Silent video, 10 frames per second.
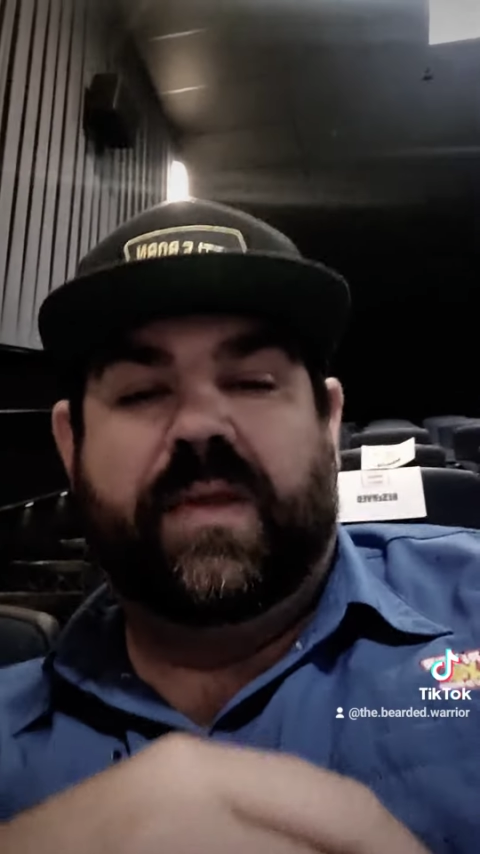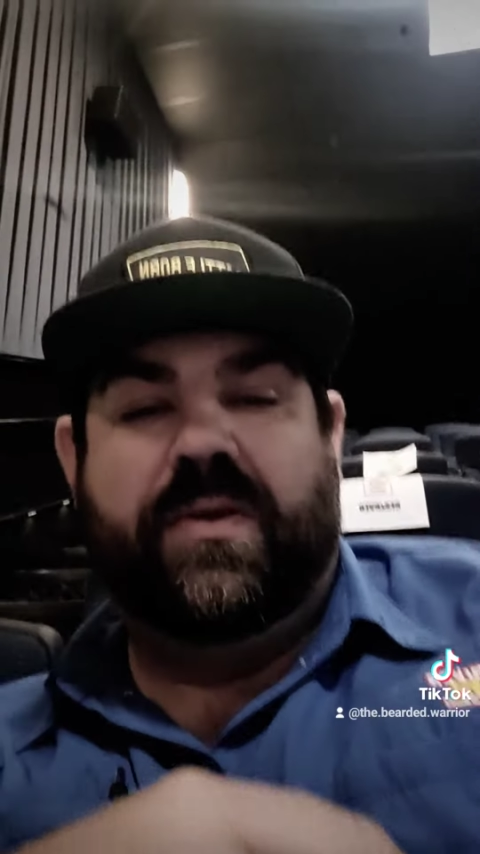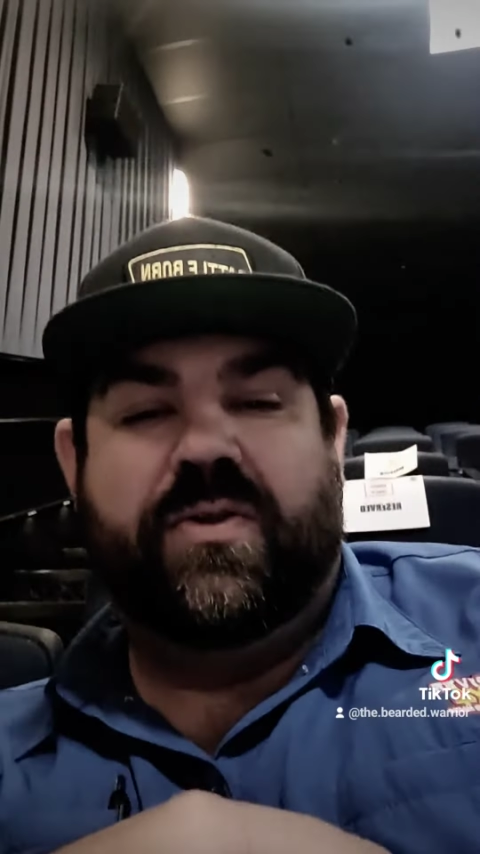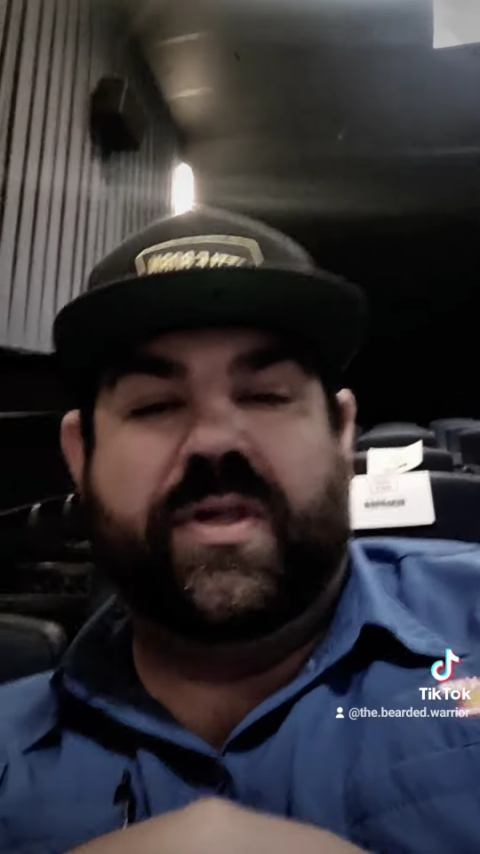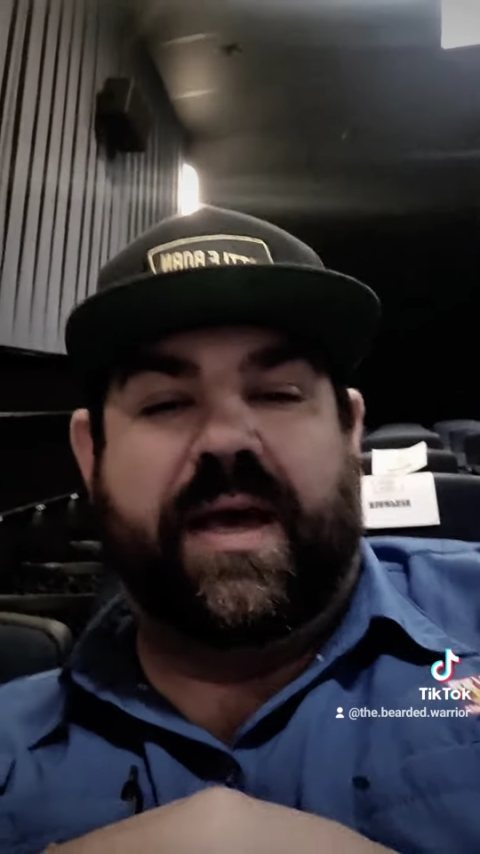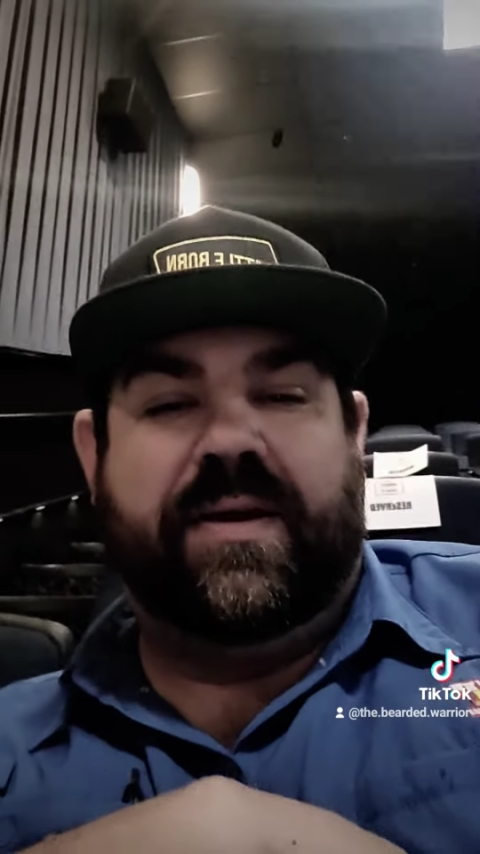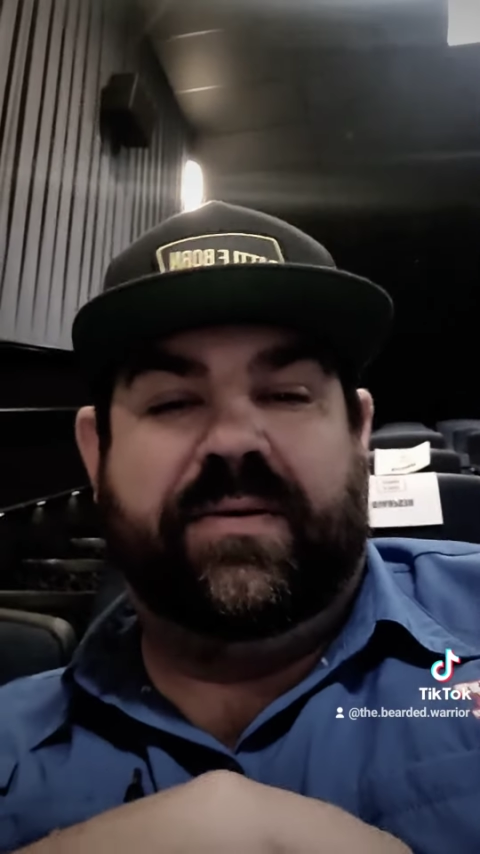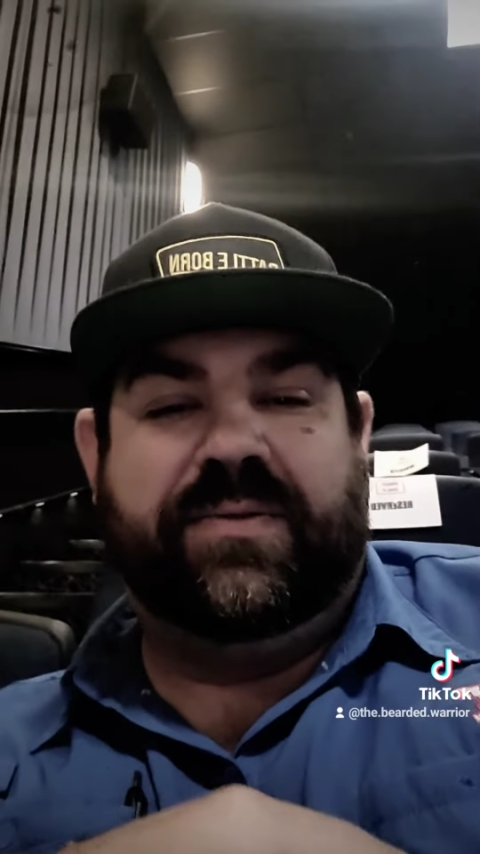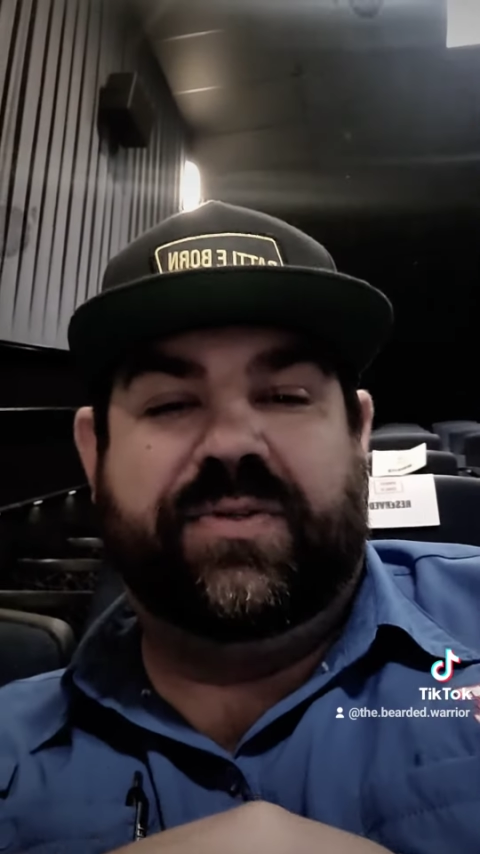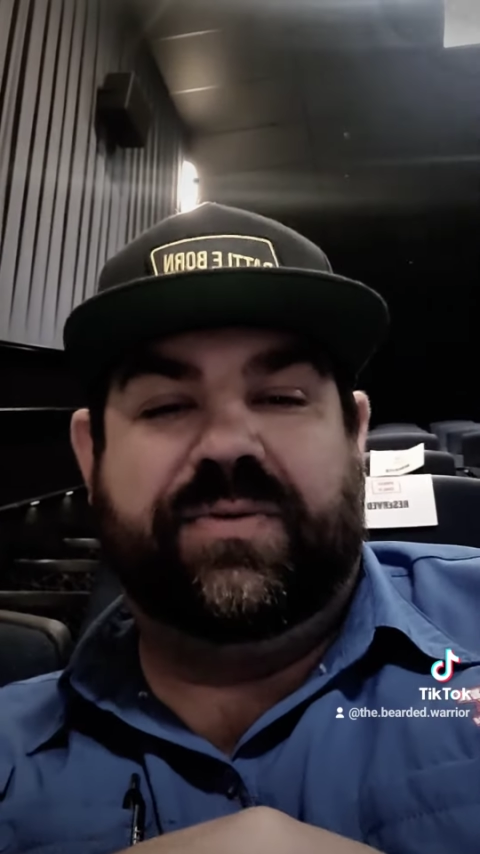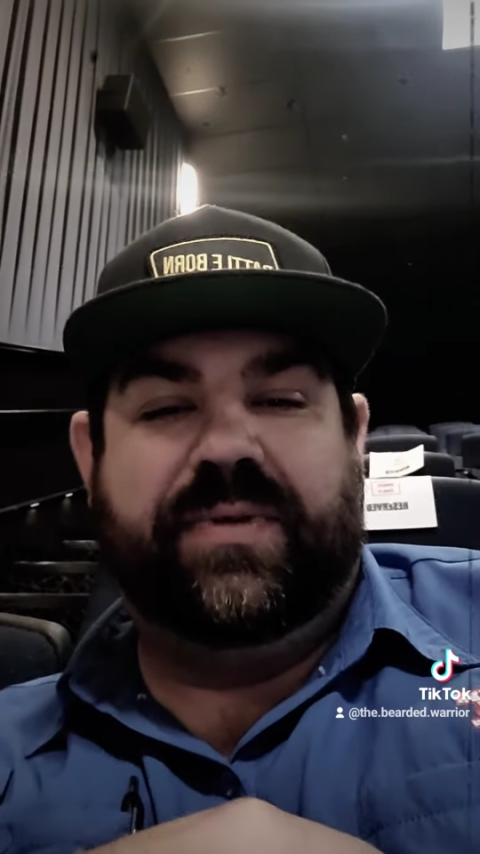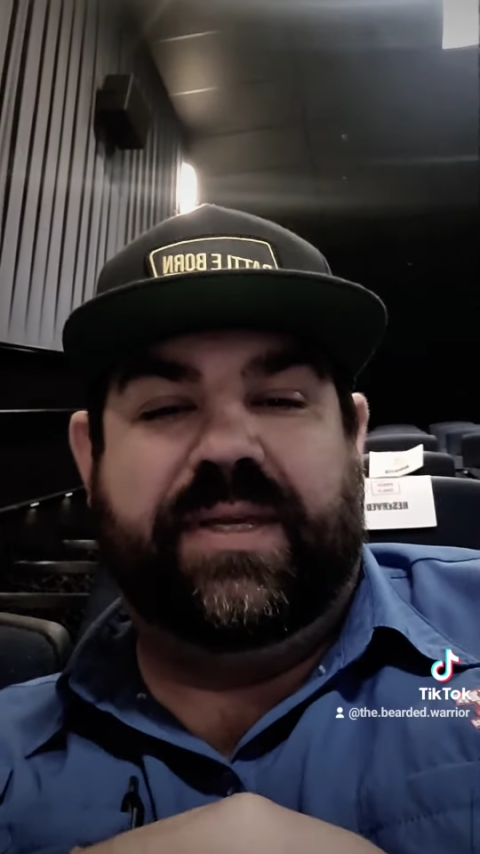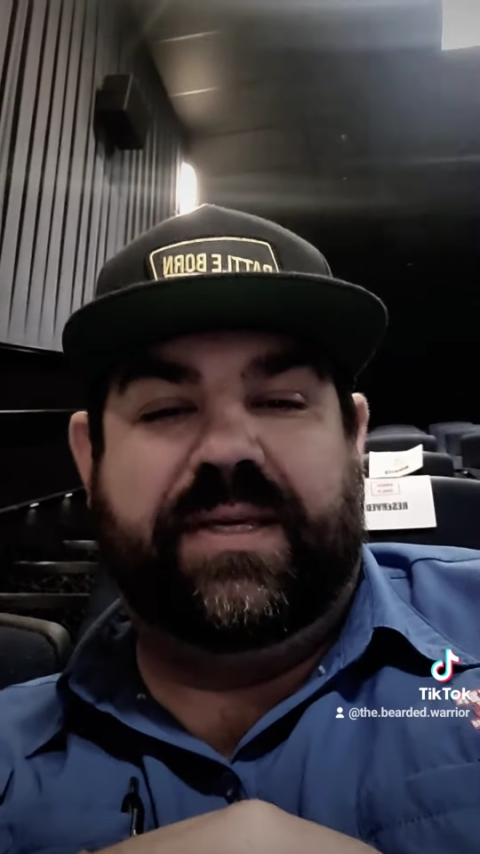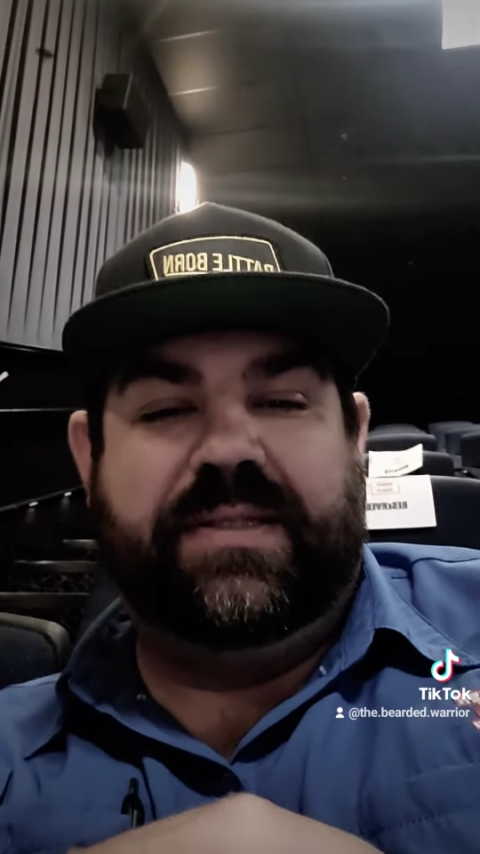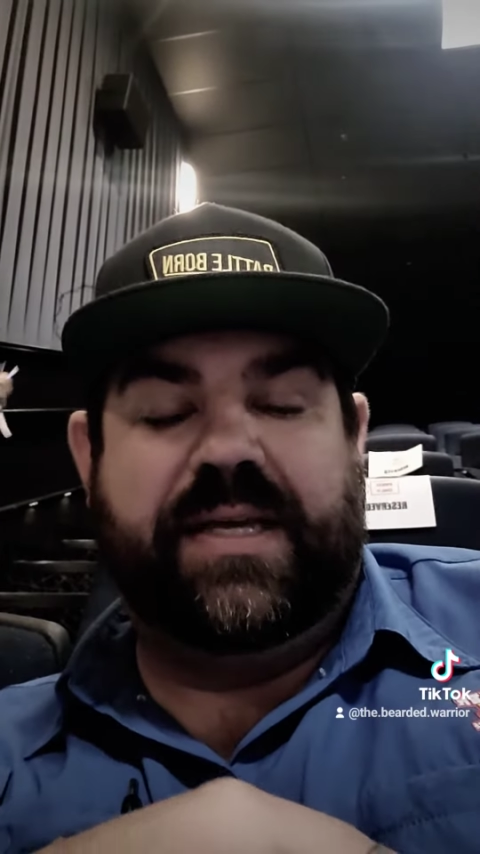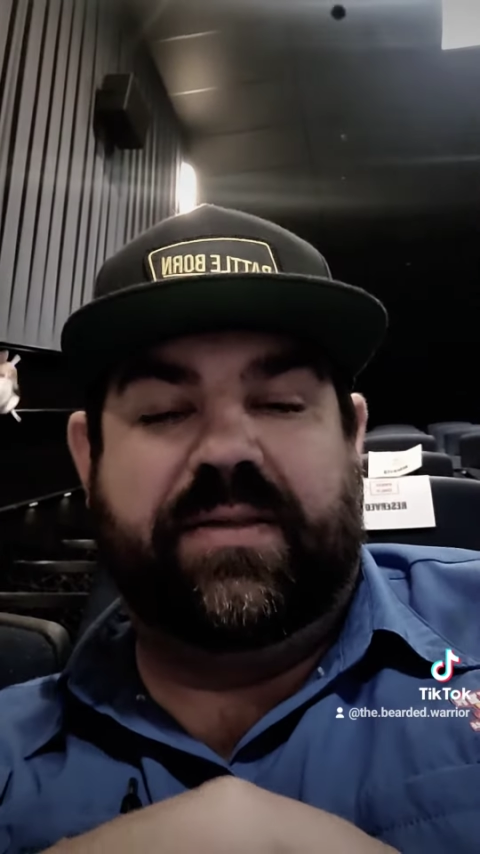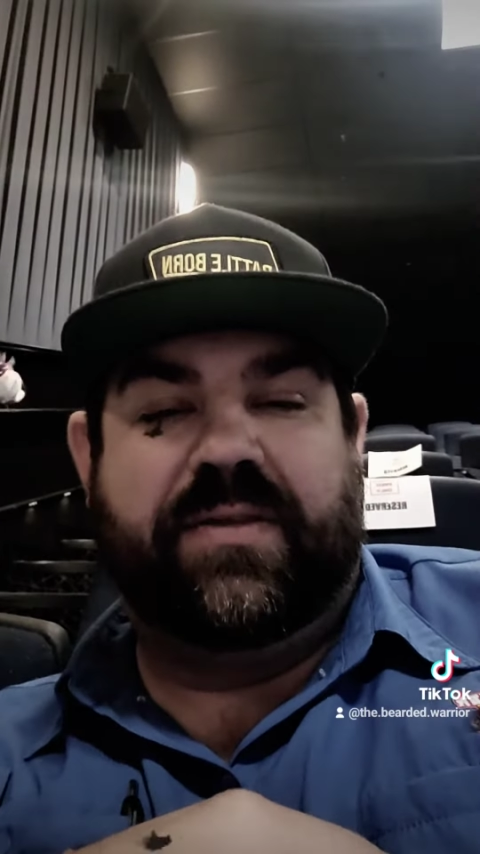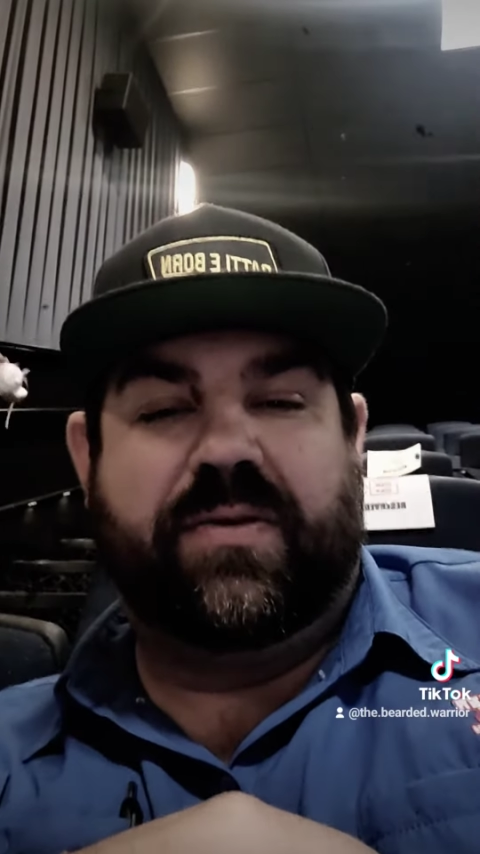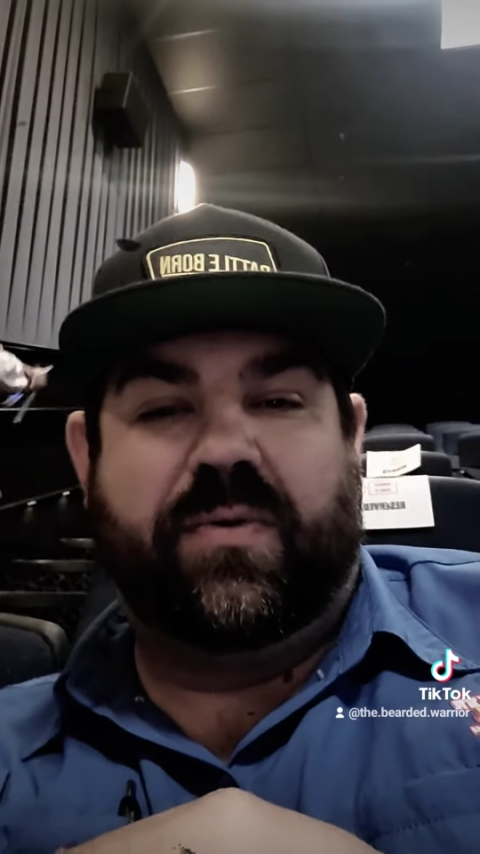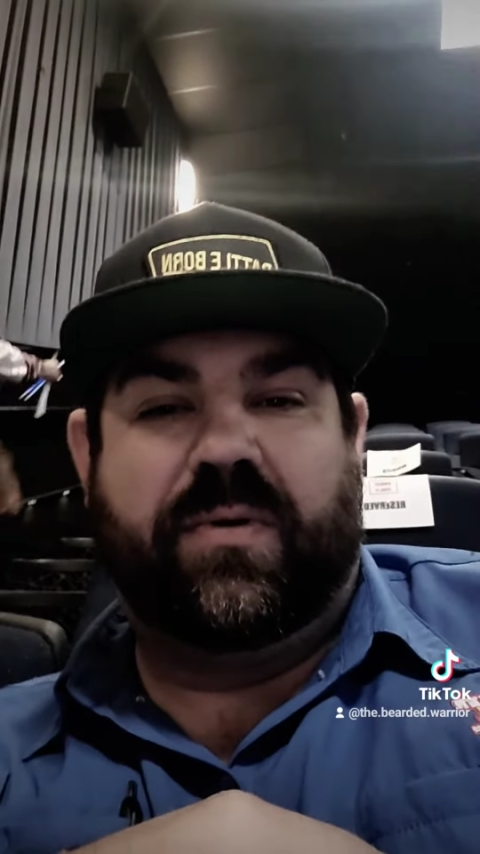Shout out to the Texas
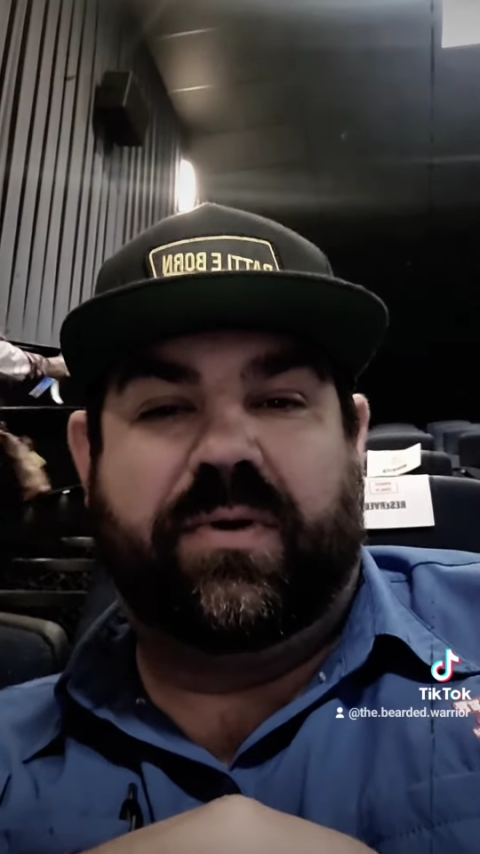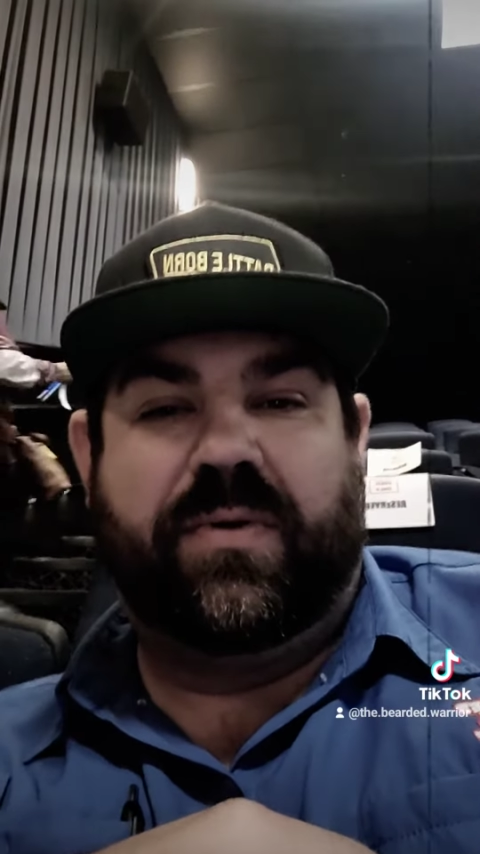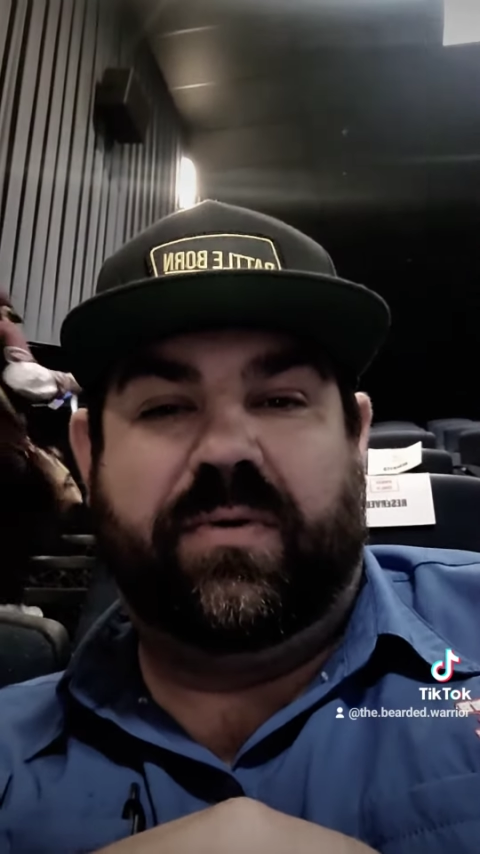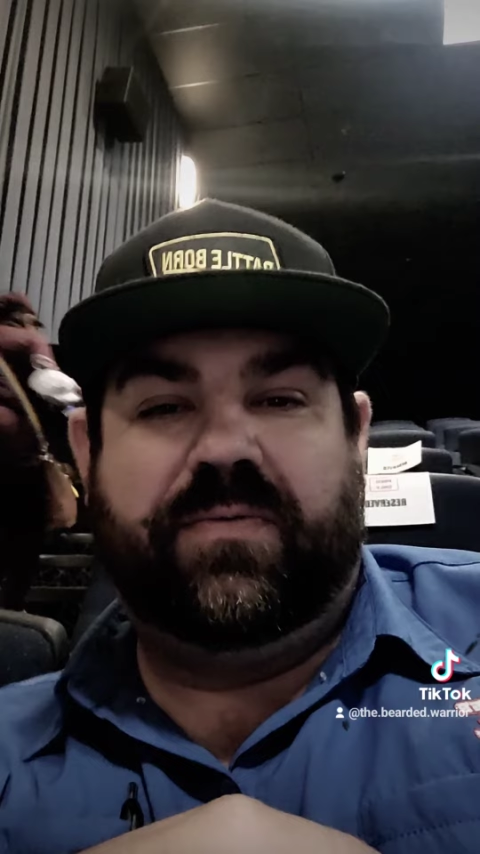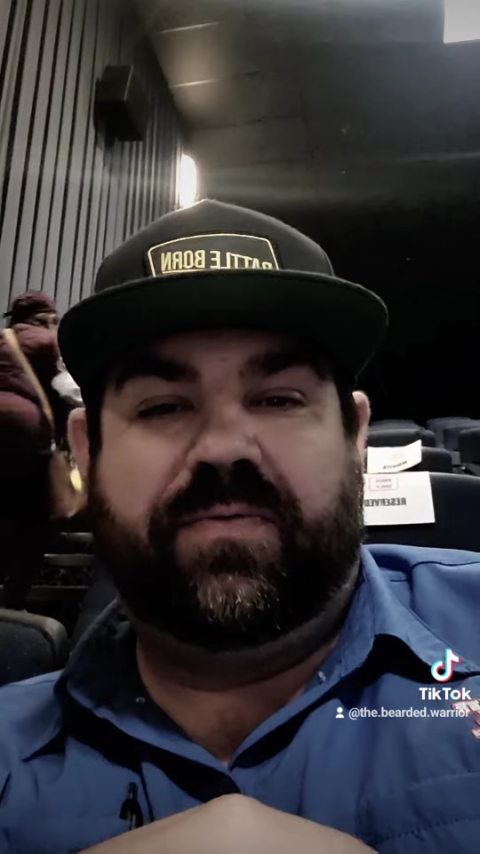Horror Cult